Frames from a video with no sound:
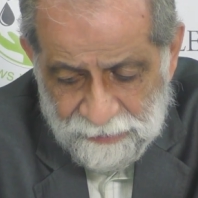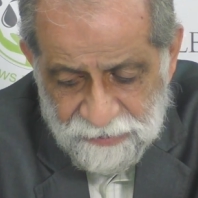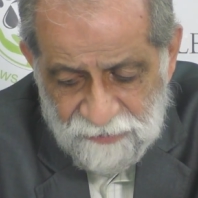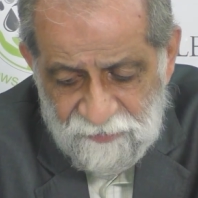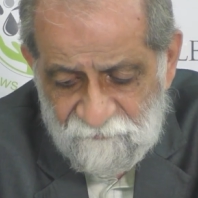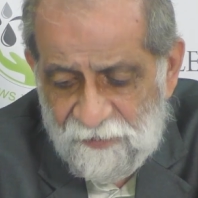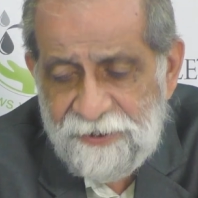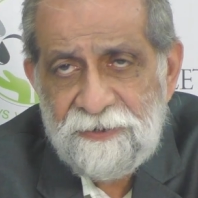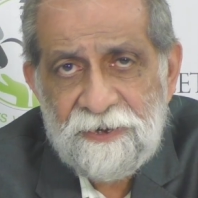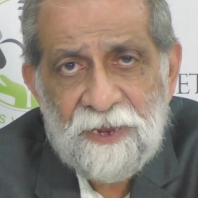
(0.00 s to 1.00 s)
Then we
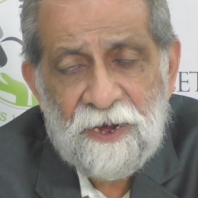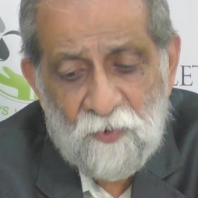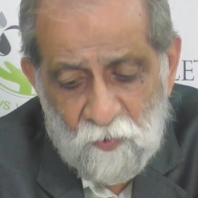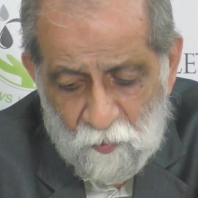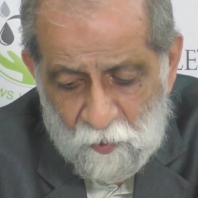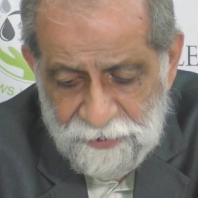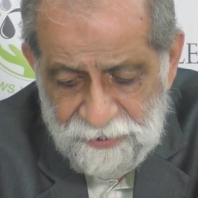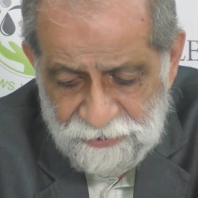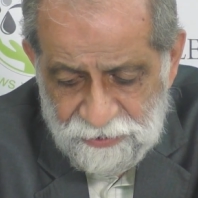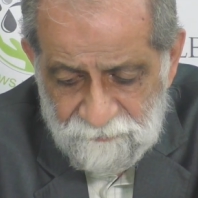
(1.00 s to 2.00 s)
find that there are no
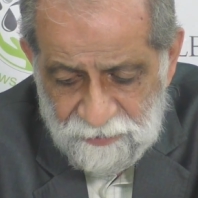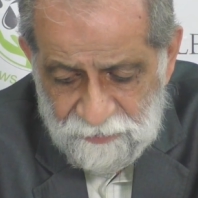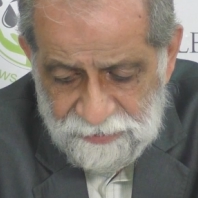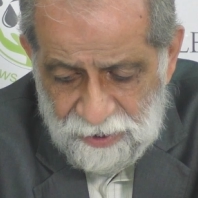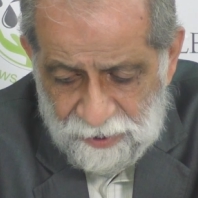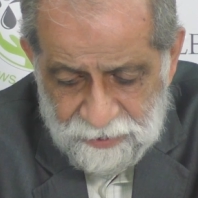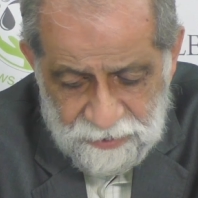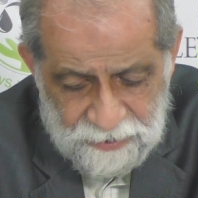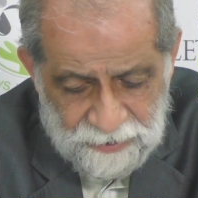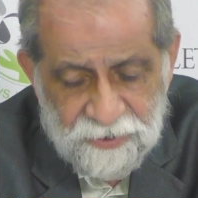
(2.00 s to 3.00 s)
coordination between the
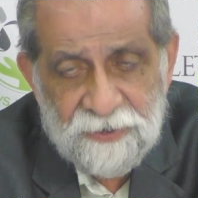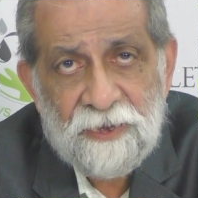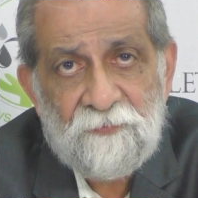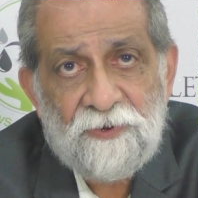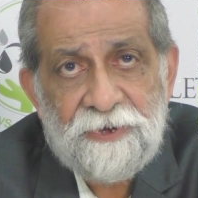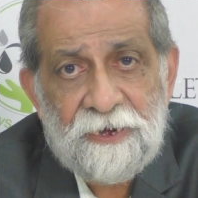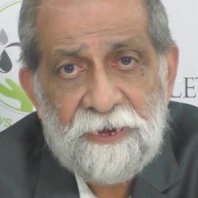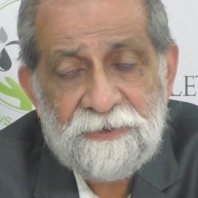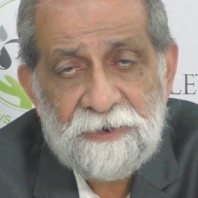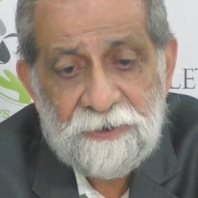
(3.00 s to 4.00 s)
architect and the project
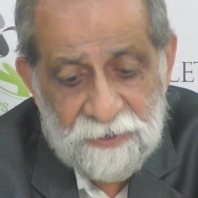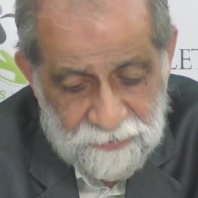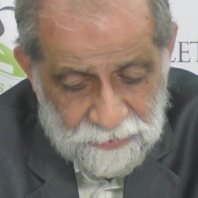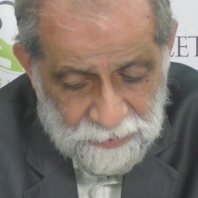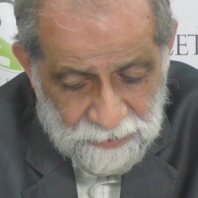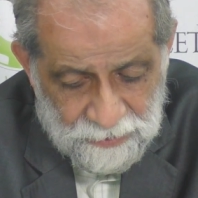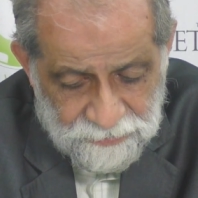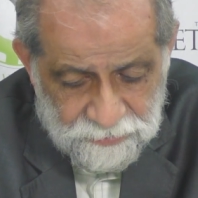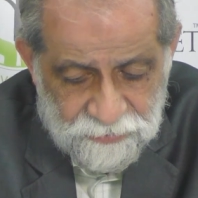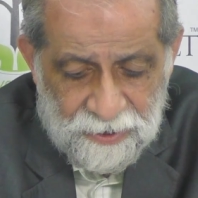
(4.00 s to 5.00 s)
consultant.
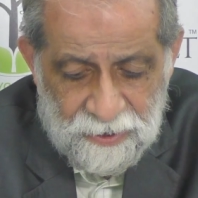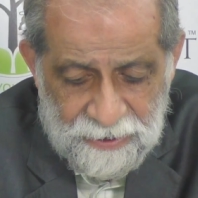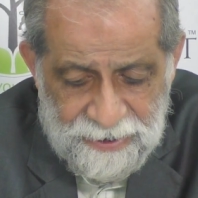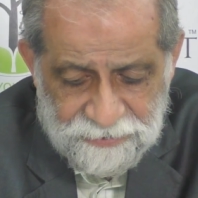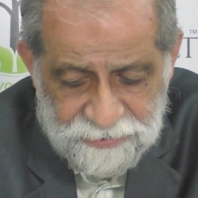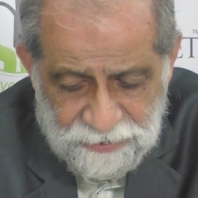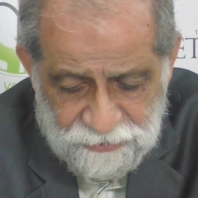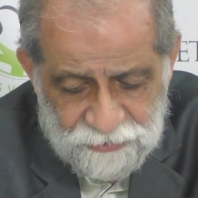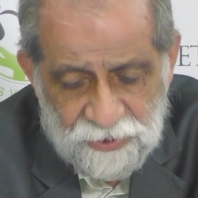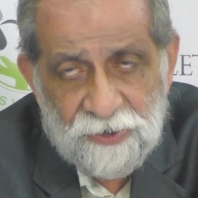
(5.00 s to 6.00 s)
There are 8
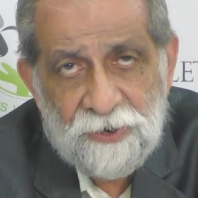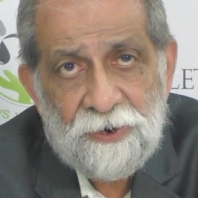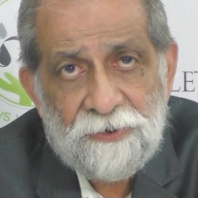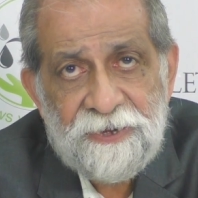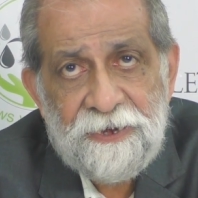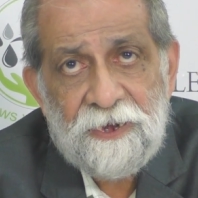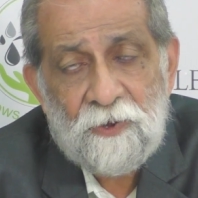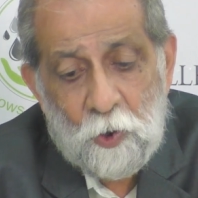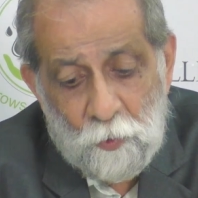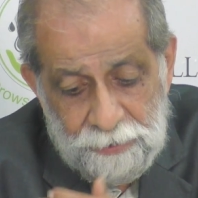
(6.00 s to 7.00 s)
such things,
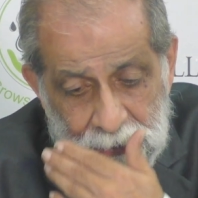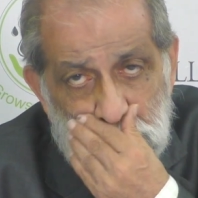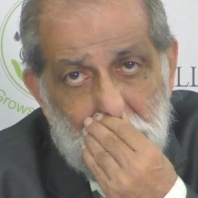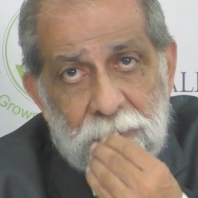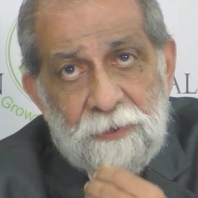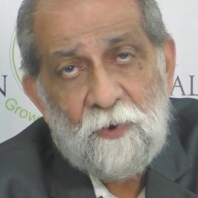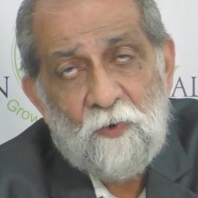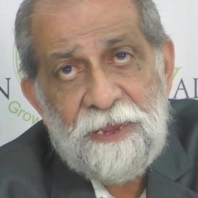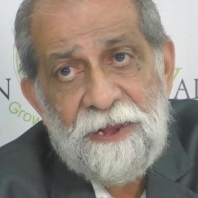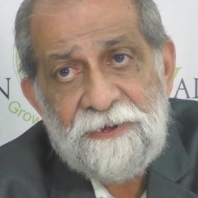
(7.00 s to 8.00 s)
including
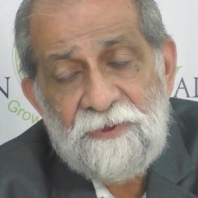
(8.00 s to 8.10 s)
looking at